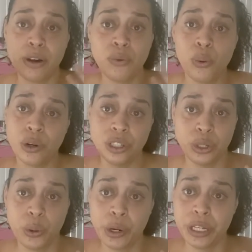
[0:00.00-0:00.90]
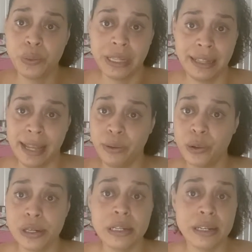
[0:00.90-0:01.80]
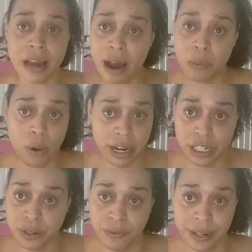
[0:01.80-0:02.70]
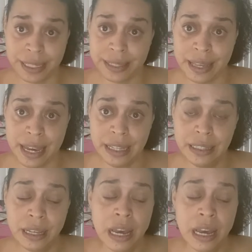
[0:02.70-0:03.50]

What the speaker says: of horror stories with landlords not wanting to fix things.